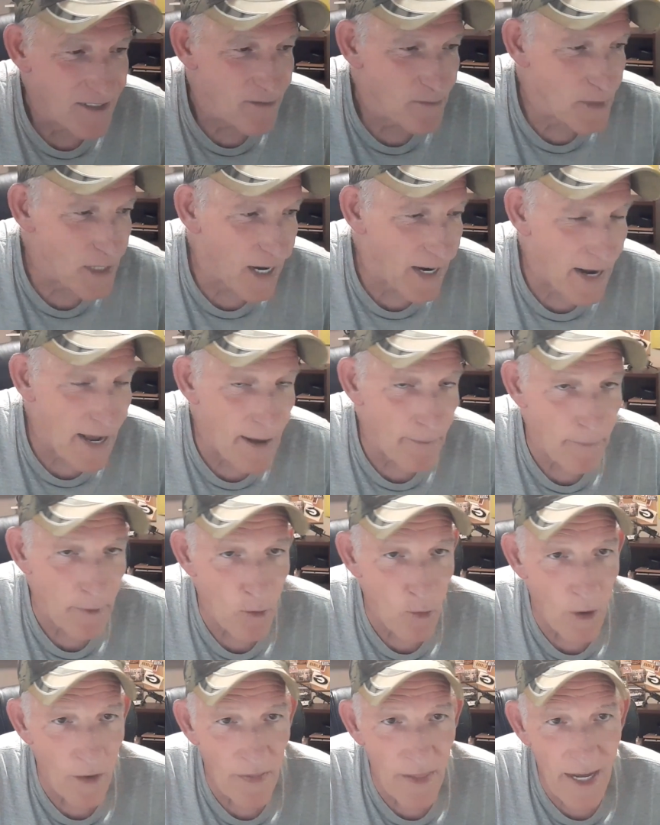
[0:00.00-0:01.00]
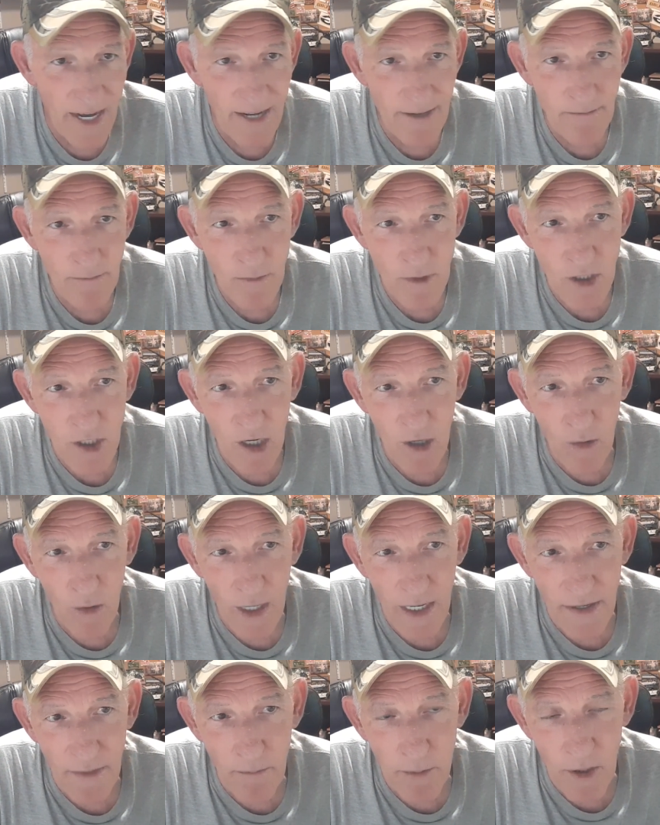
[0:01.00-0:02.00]
Not happy with that. So
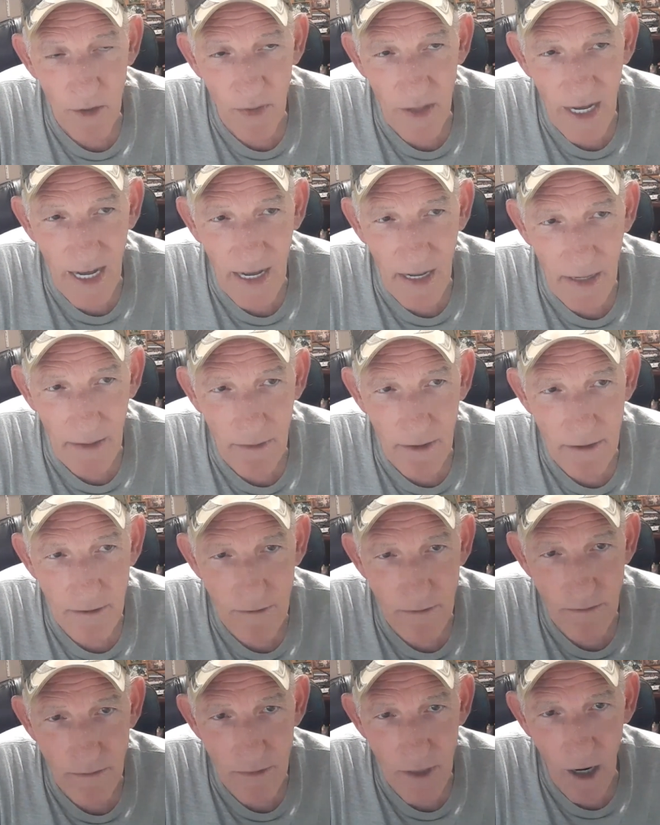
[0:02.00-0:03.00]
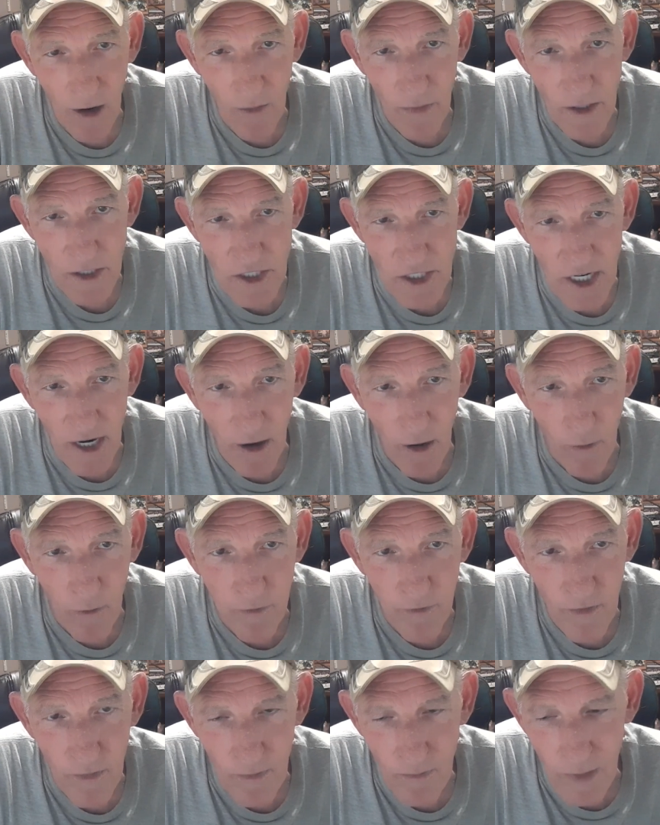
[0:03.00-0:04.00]
I had to put that on the
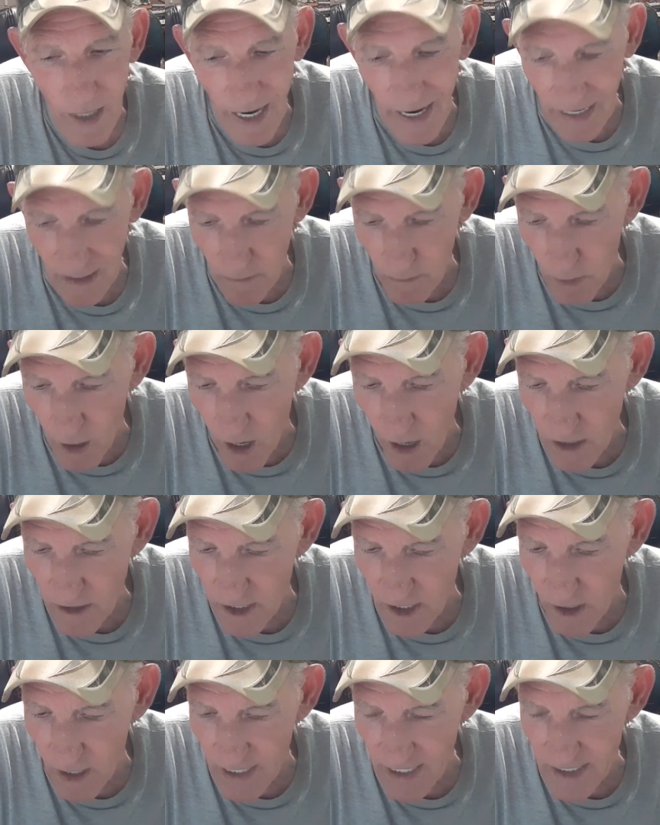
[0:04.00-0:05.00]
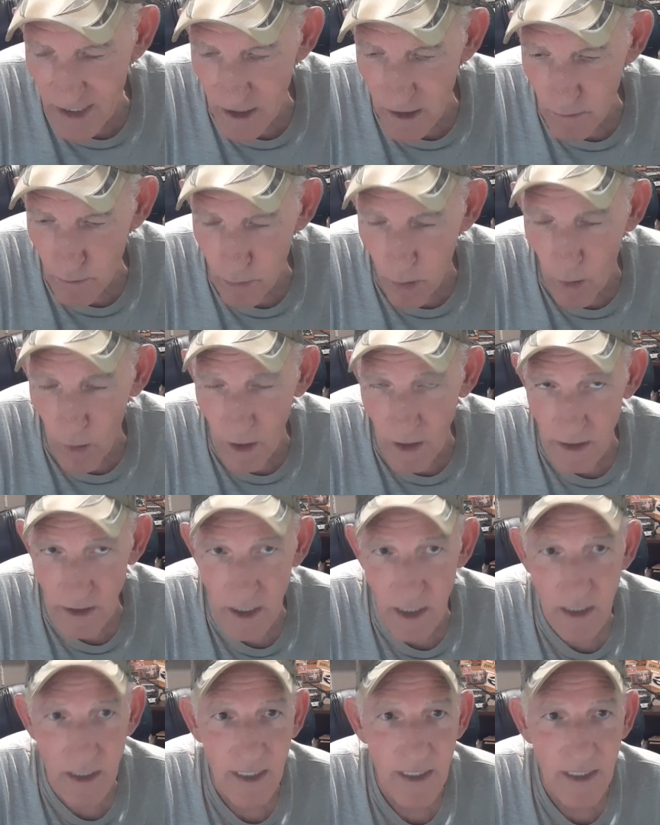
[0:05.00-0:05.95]
shelf back in the box so I get some parts.